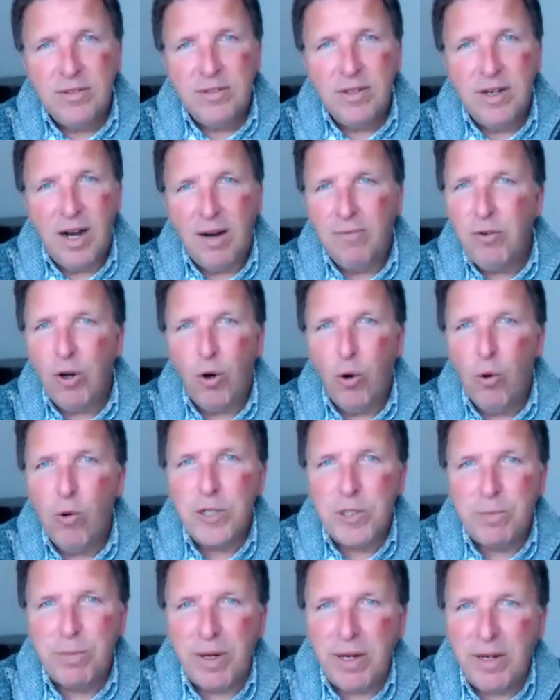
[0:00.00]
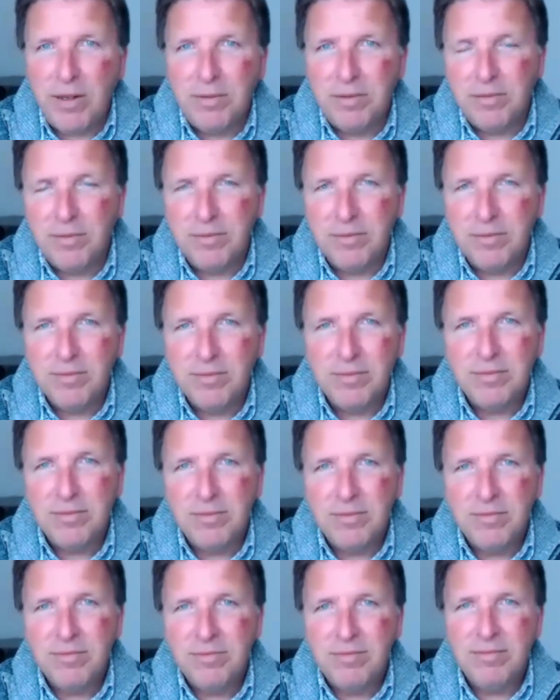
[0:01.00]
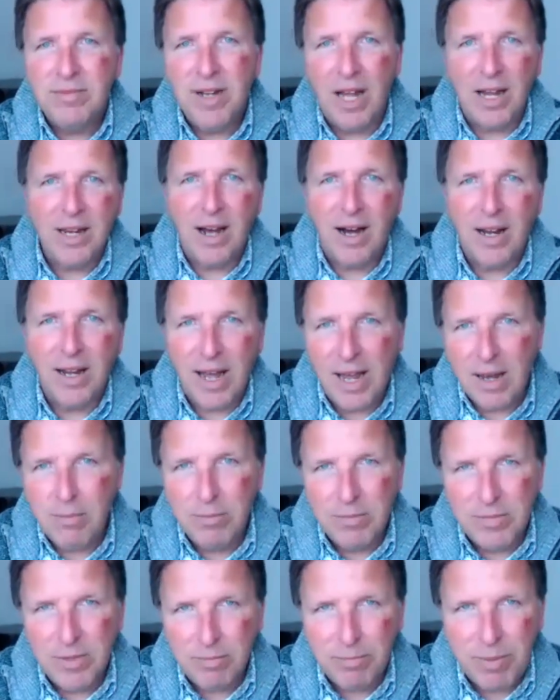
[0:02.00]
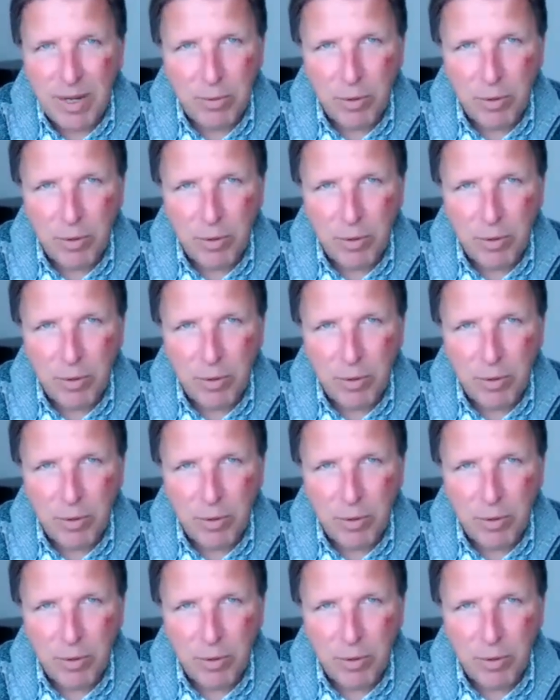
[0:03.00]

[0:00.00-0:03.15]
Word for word: I've not always been like I am that people